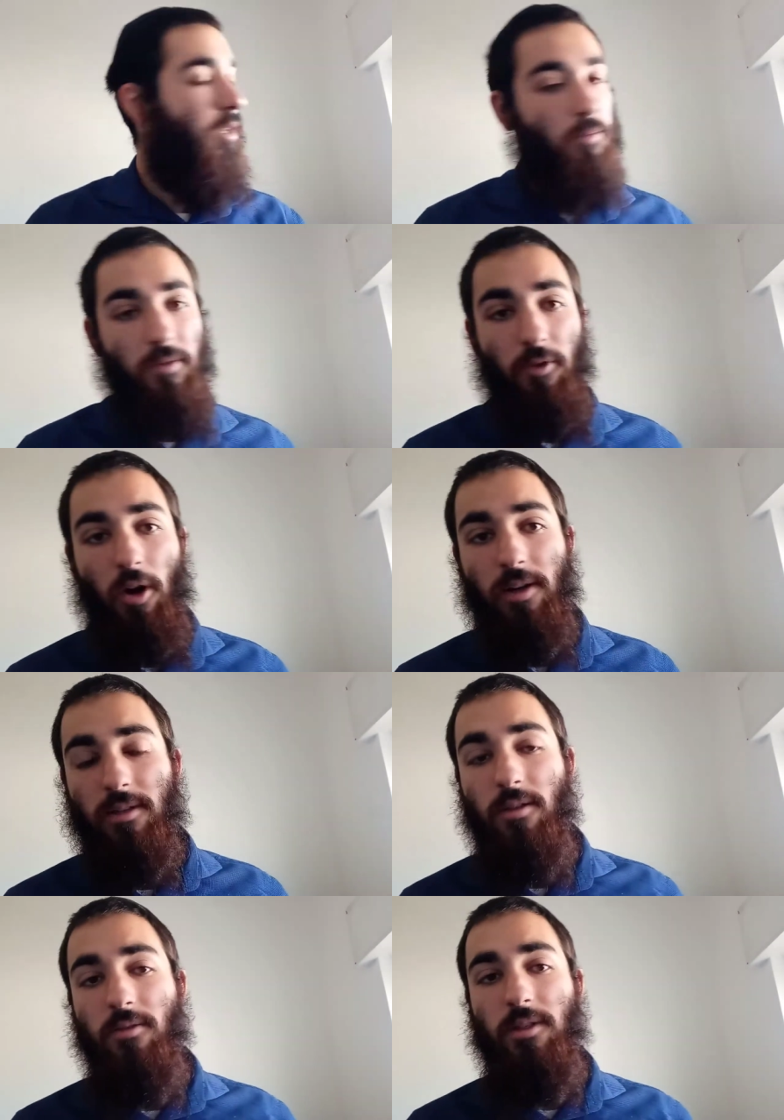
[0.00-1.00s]
We've gone into
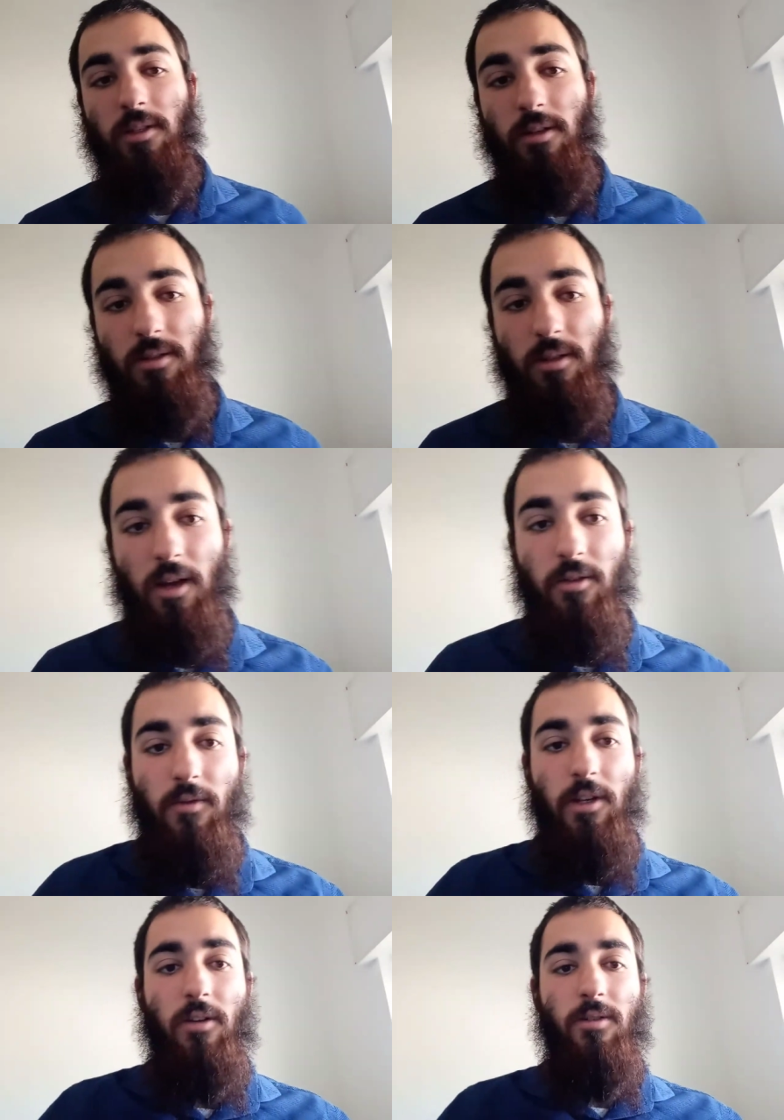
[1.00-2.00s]
those details in other
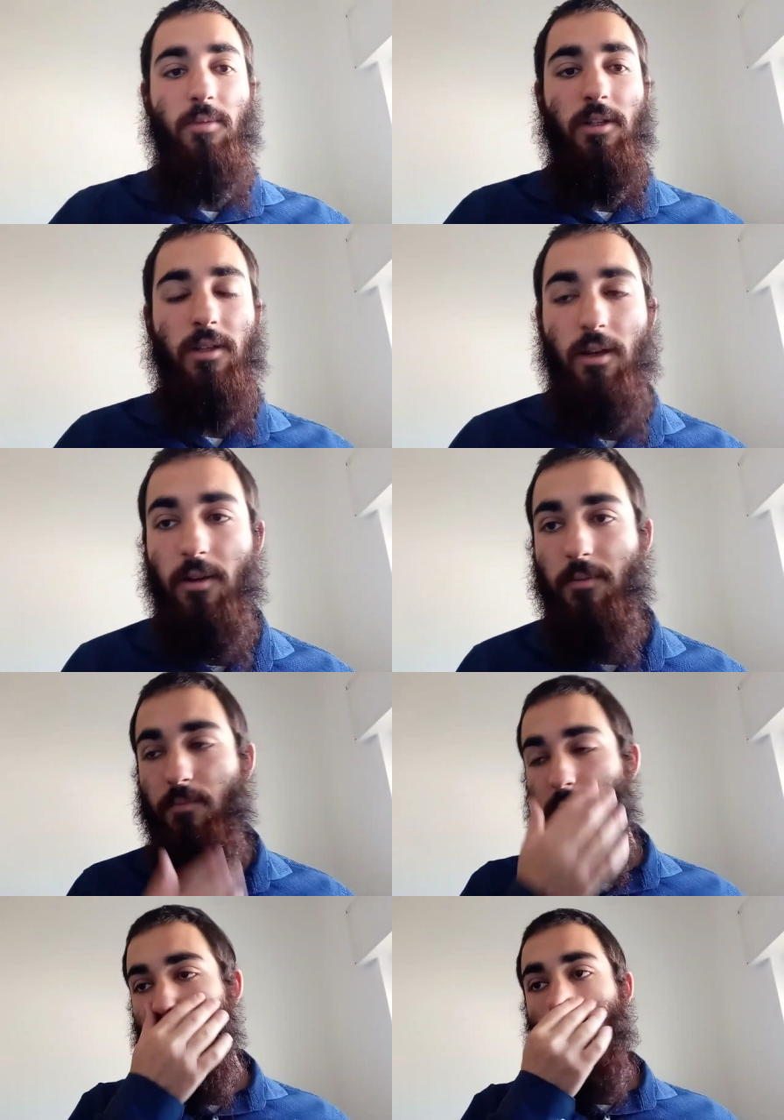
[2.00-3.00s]
videos, but
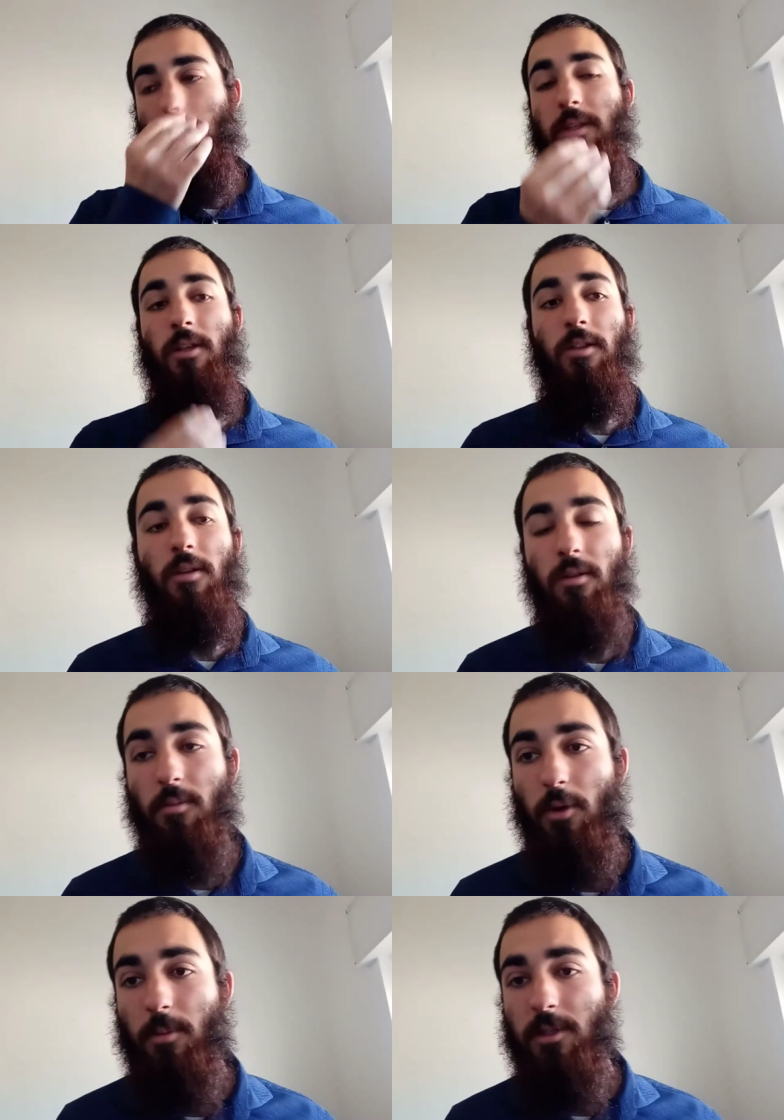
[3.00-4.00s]
it's not the
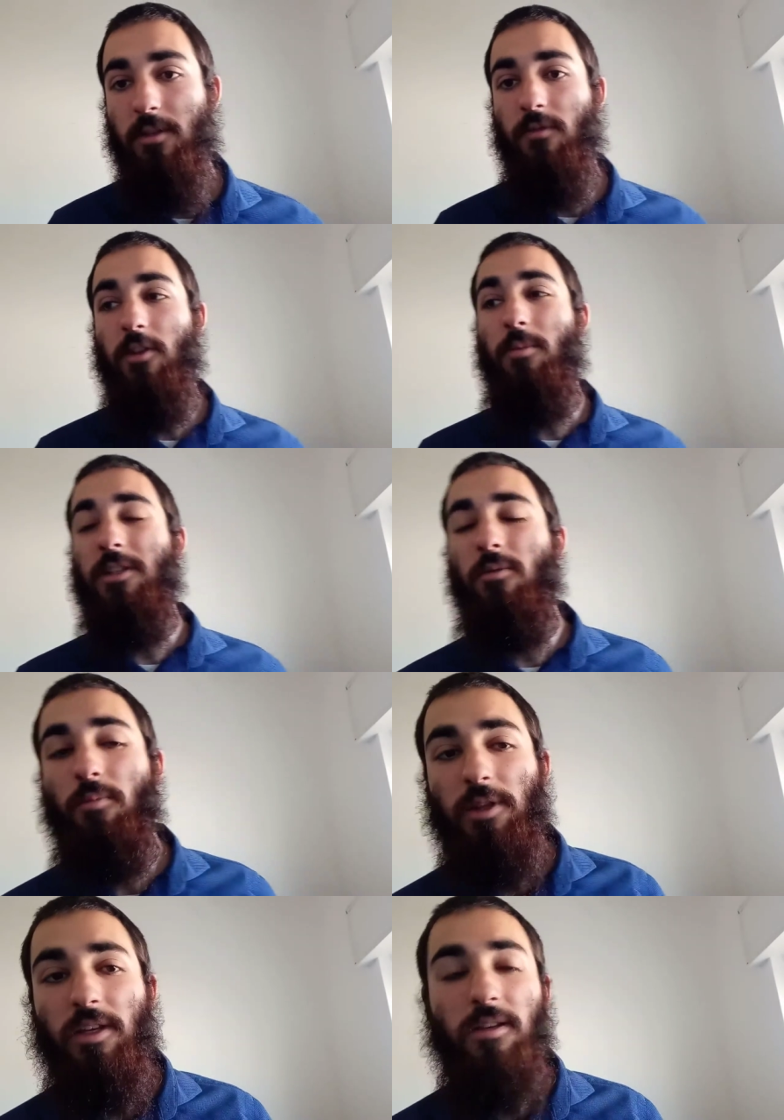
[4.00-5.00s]
purpose of this video,
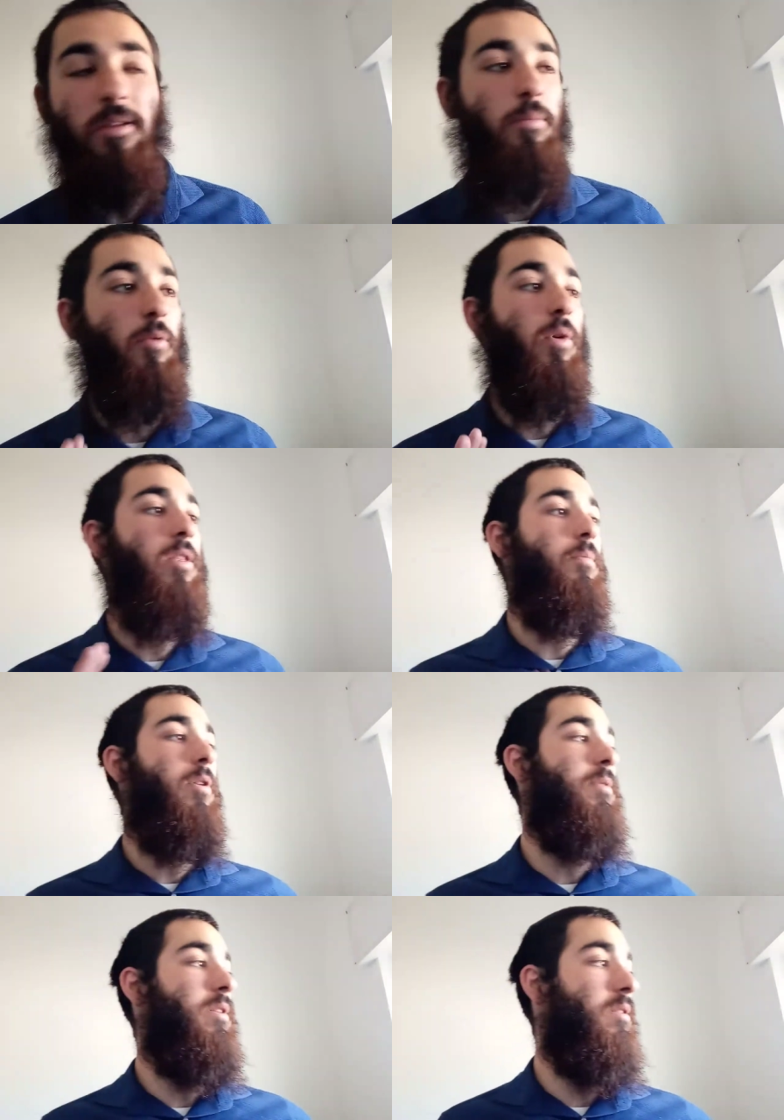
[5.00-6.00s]
but one of the
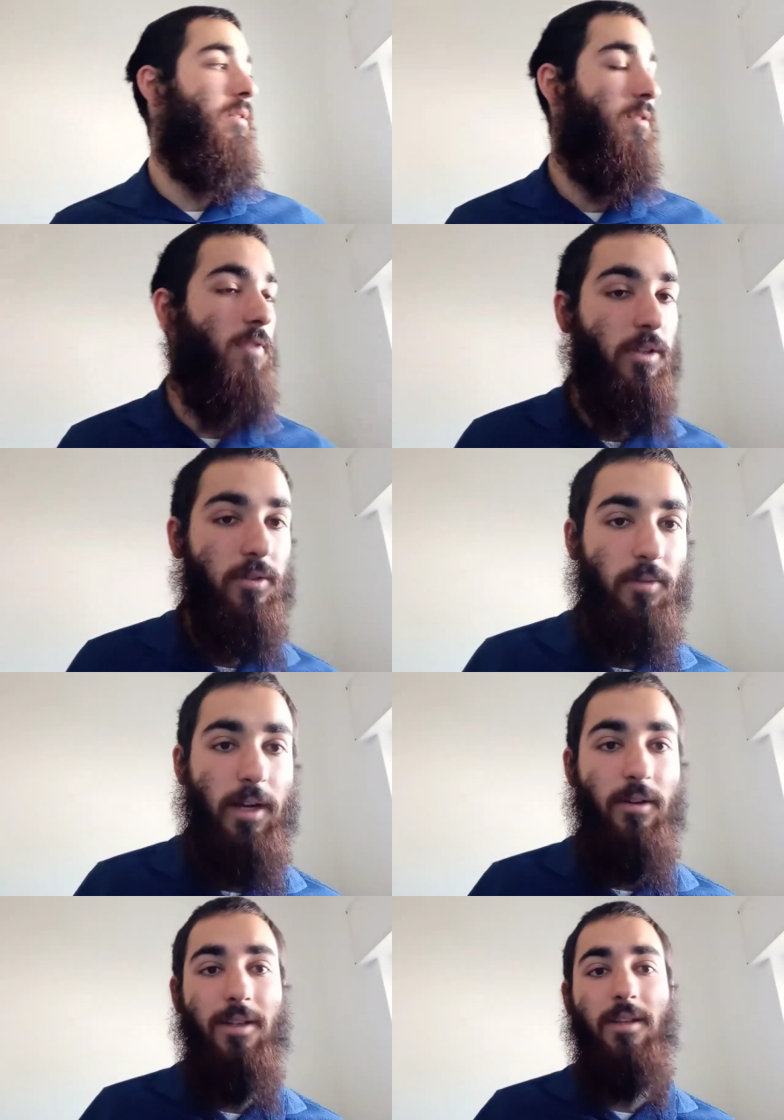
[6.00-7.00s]
purposes of this video is to
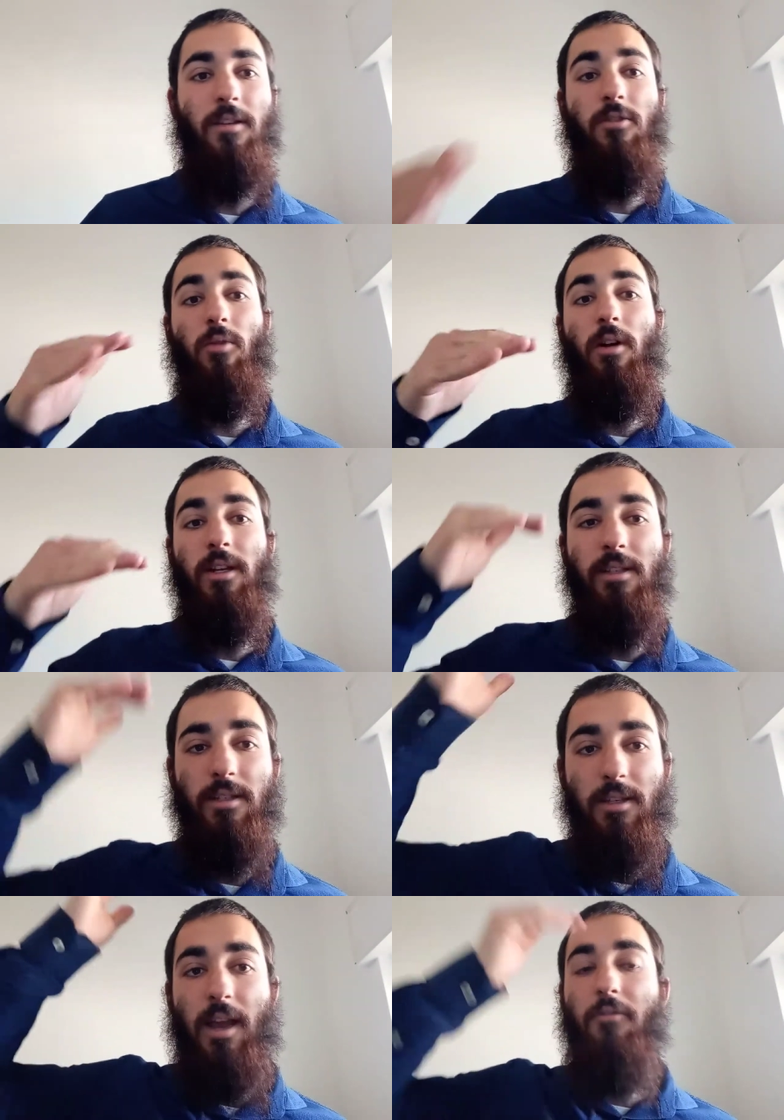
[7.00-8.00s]
recognize that the Torah
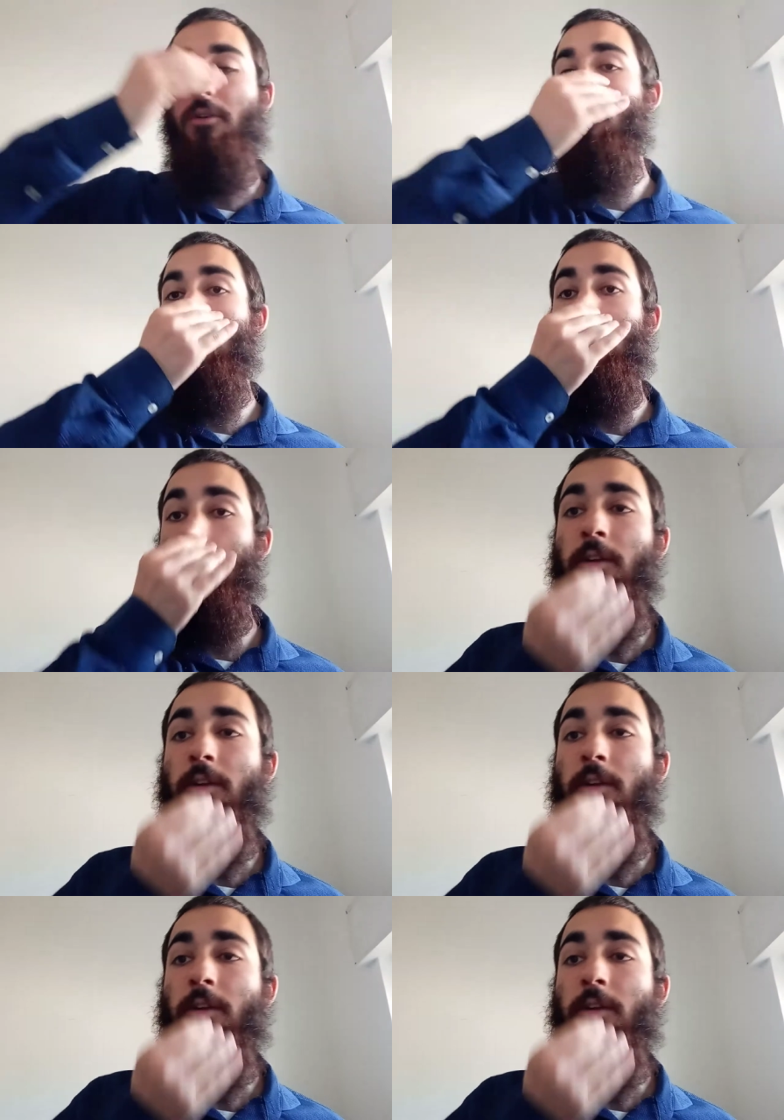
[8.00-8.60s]
exists in every world.